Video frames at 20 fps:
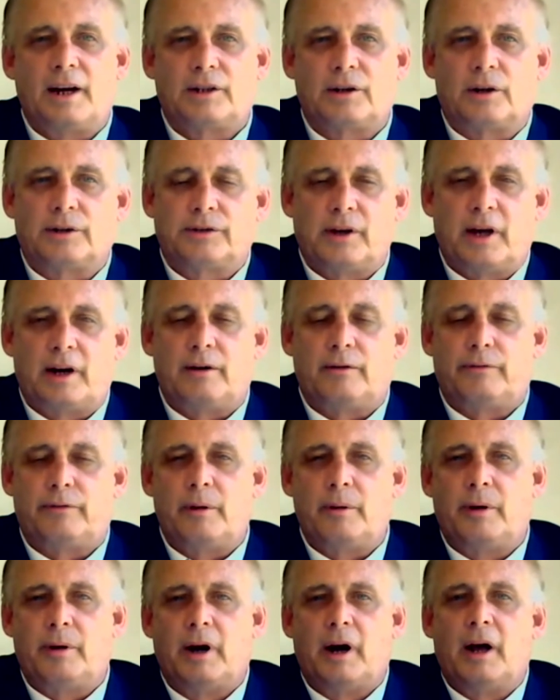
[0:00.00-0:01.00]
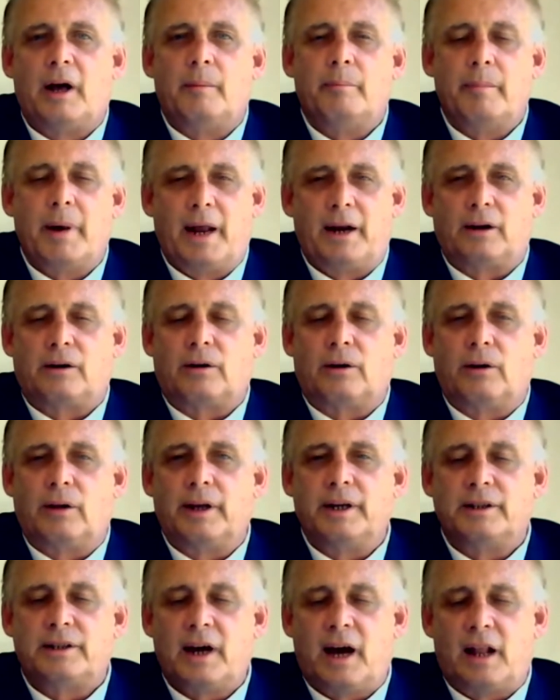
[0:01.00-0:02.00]
National Center for
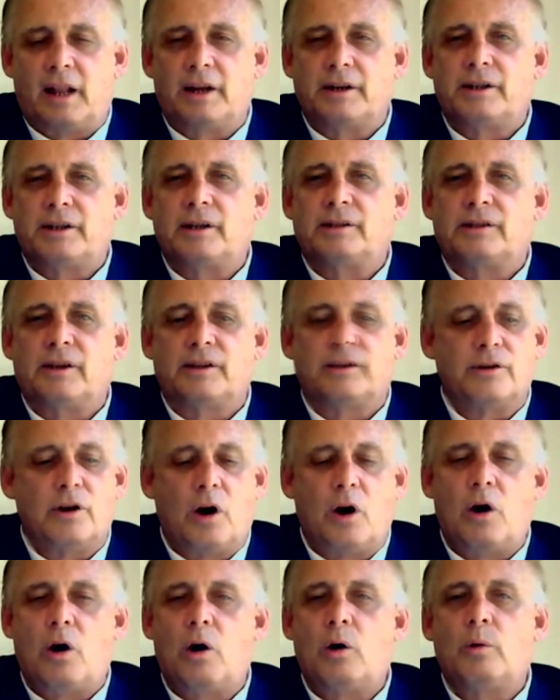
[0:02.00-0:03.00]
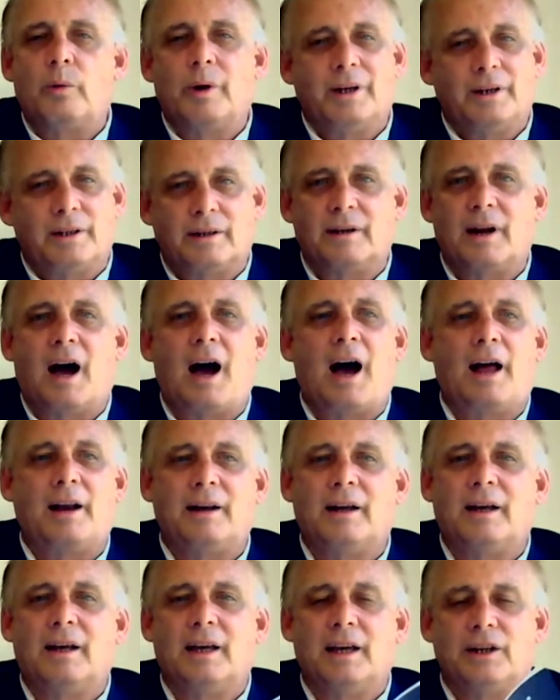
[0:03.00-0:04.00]
Medical Intelligence says, no, we did
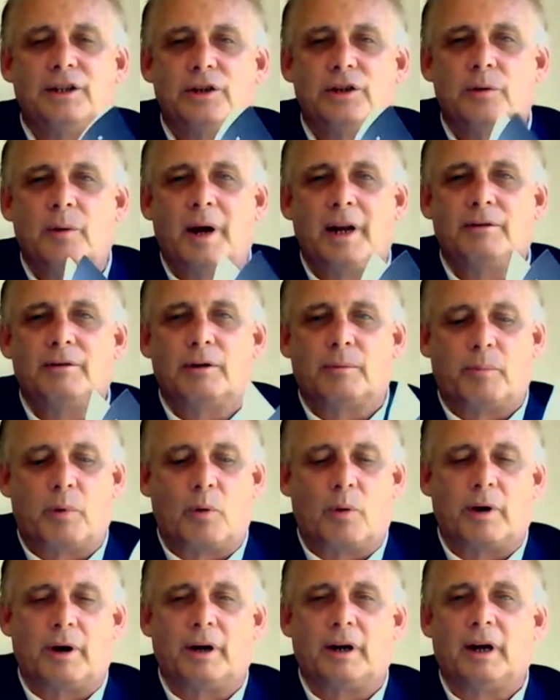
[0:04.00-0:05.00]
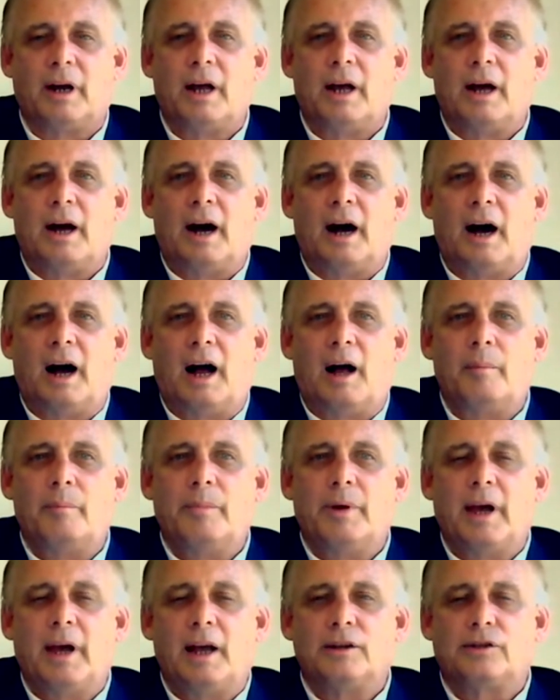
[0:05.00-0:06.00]
not issue any report.
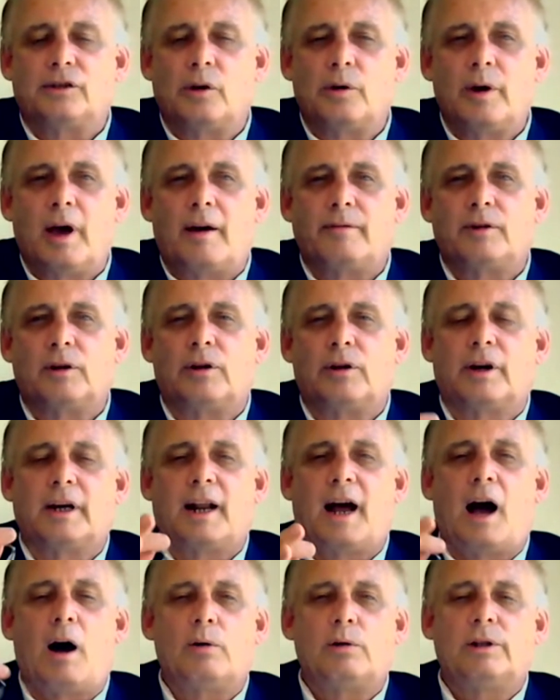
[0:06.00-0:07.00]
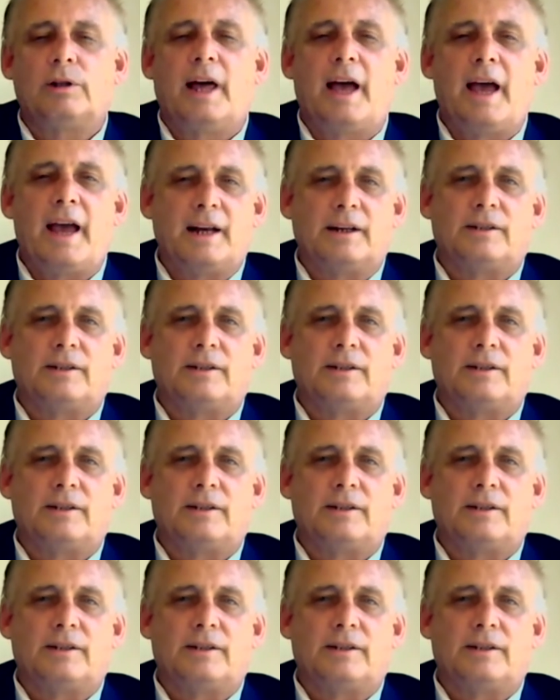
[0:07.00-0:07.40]
And so you have to look at how